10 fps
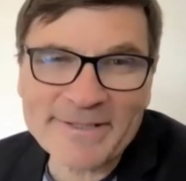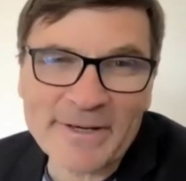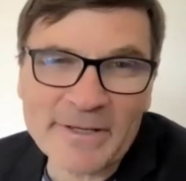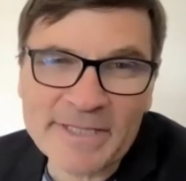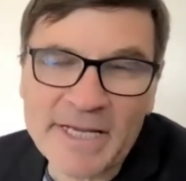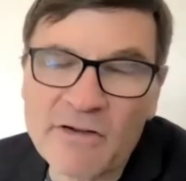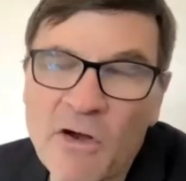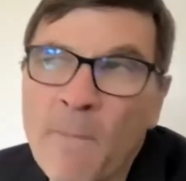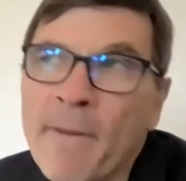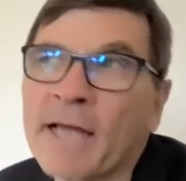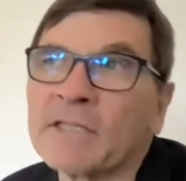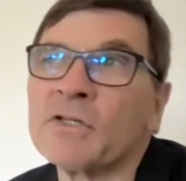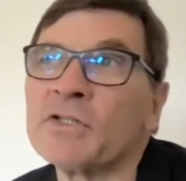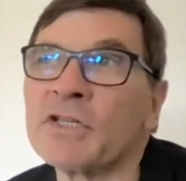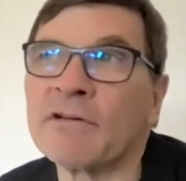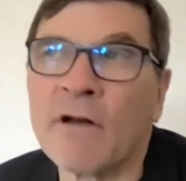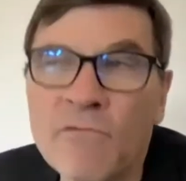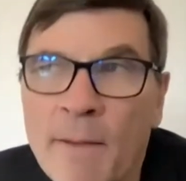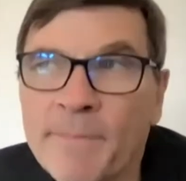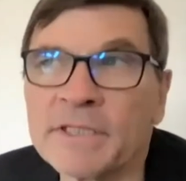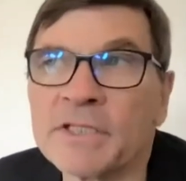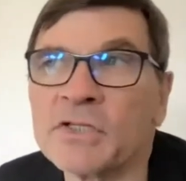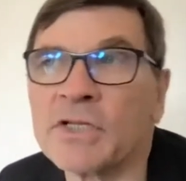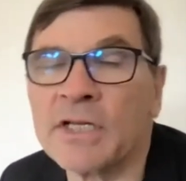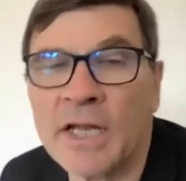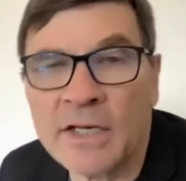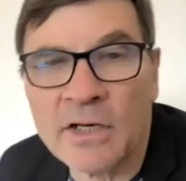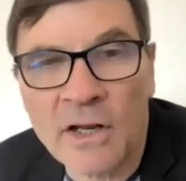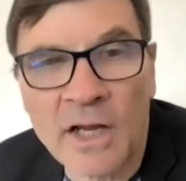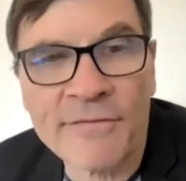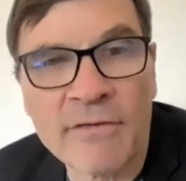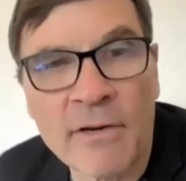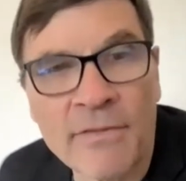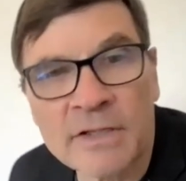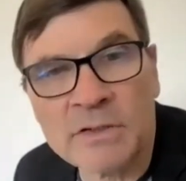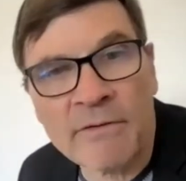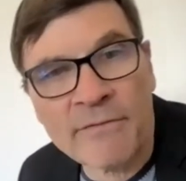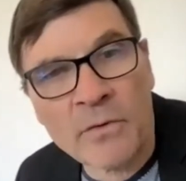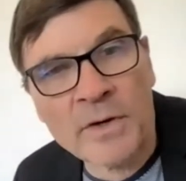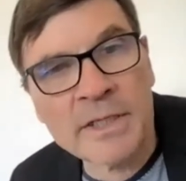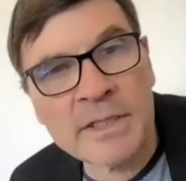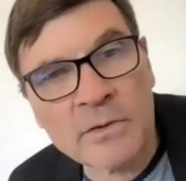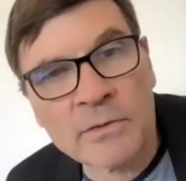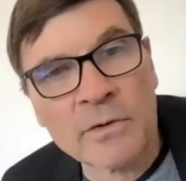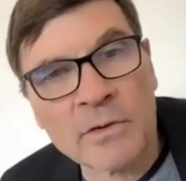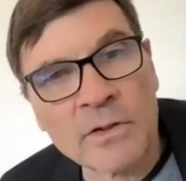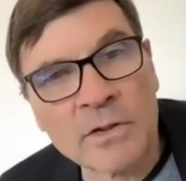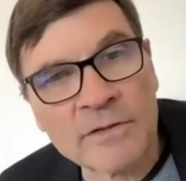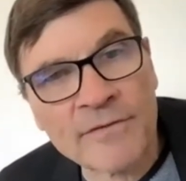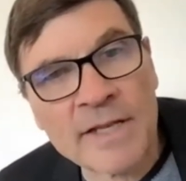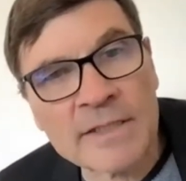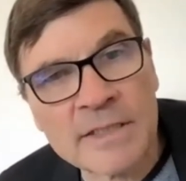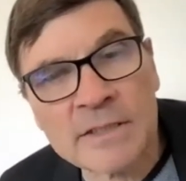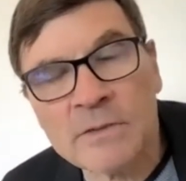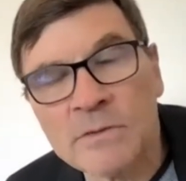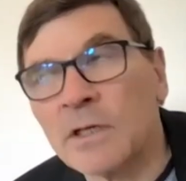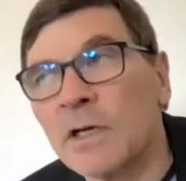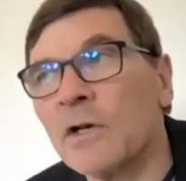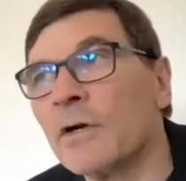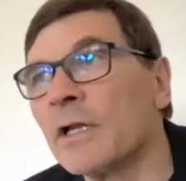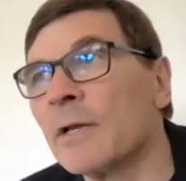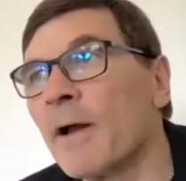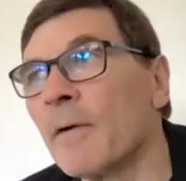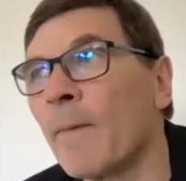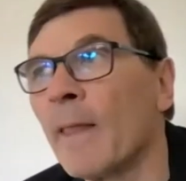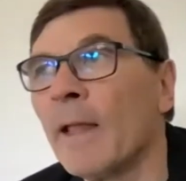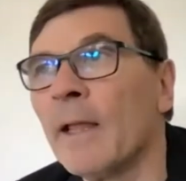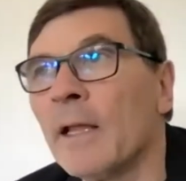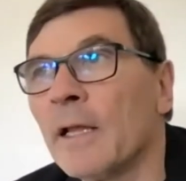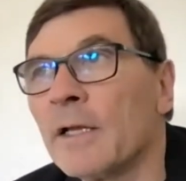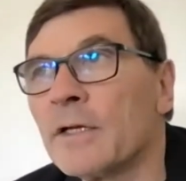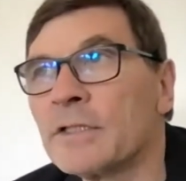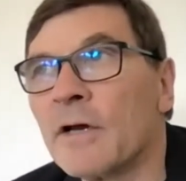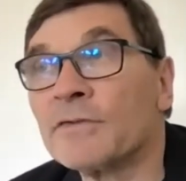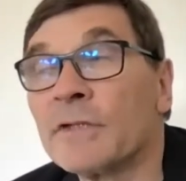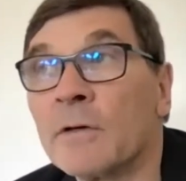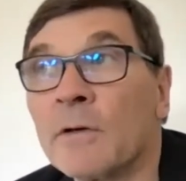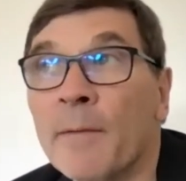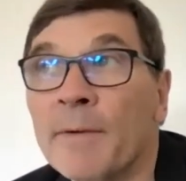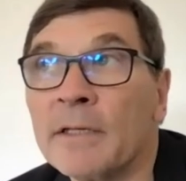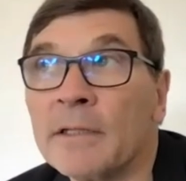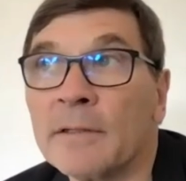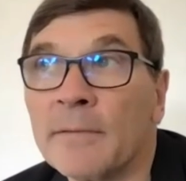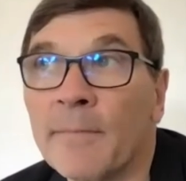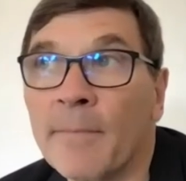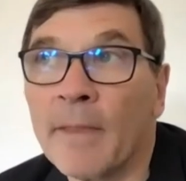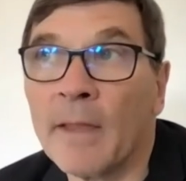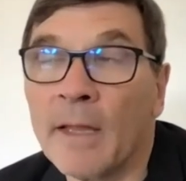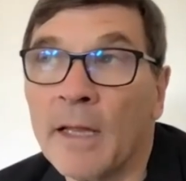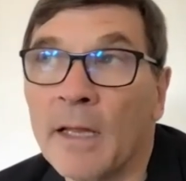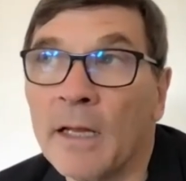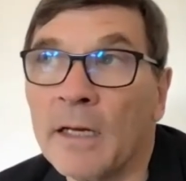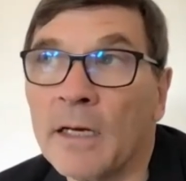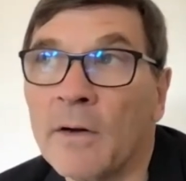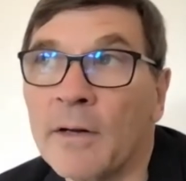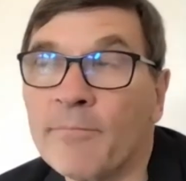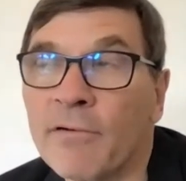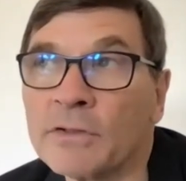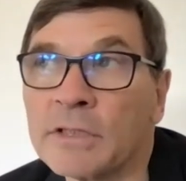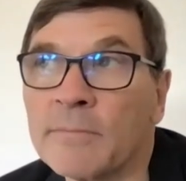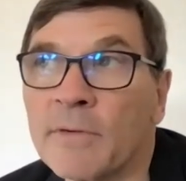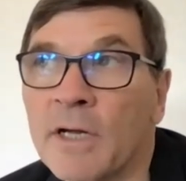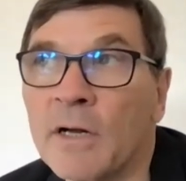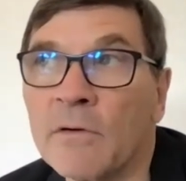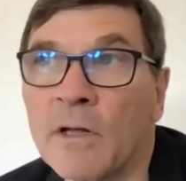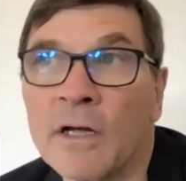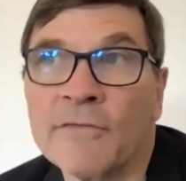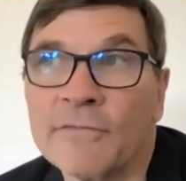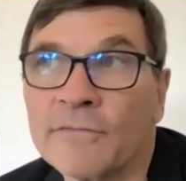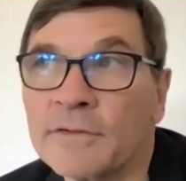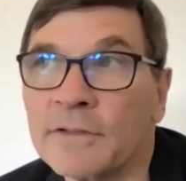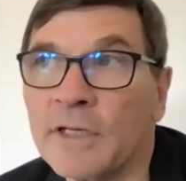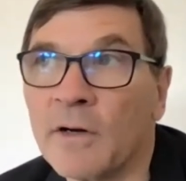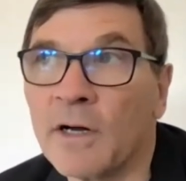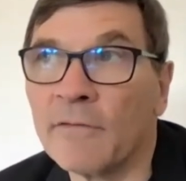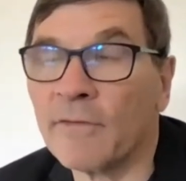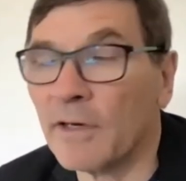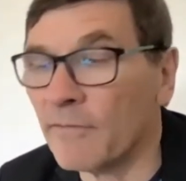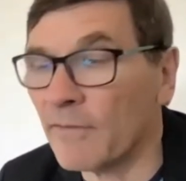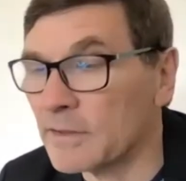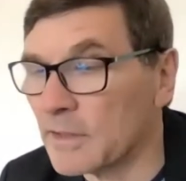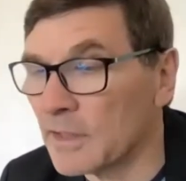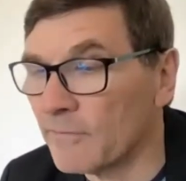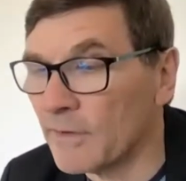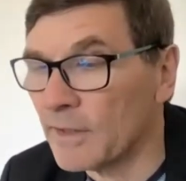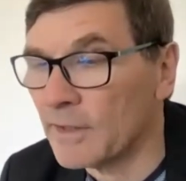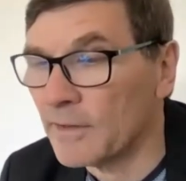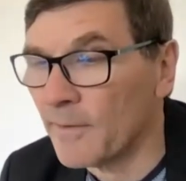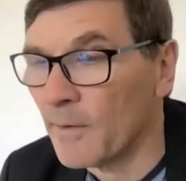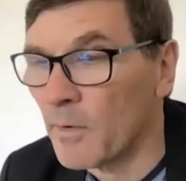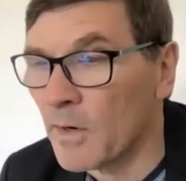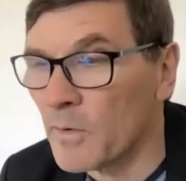start seeing your own patterns and your own repetitions in, in your life around things you've avoided or, or your defenses, and you start learning about yourself. So, I mean, you know, processing my own life you know, I've I've had kind of a I won't